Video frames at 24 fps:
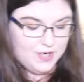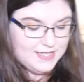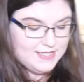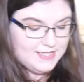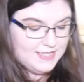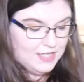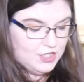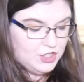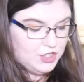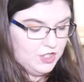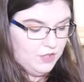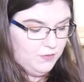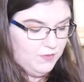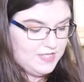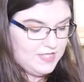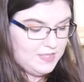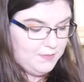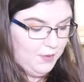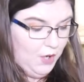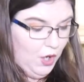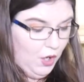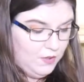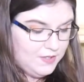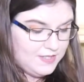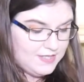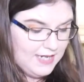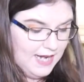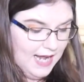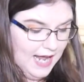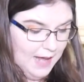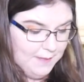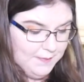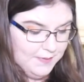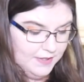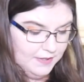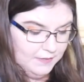essentially what's supposed to
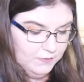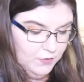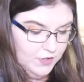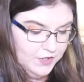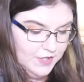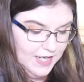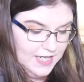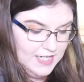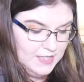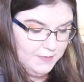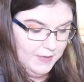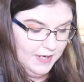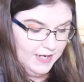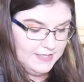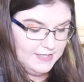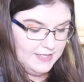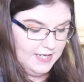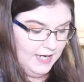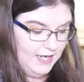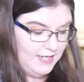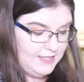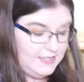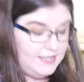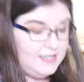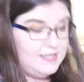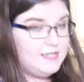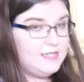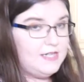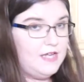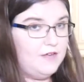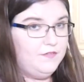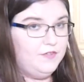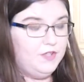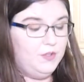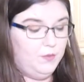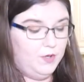happen with icebox cakes, and this
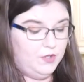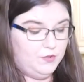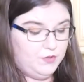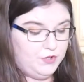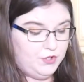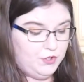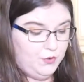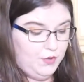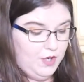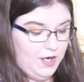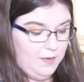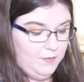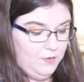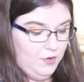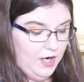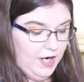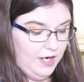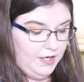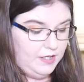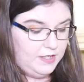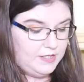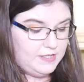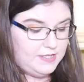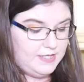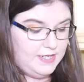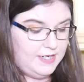definitely worked with the graham crackers,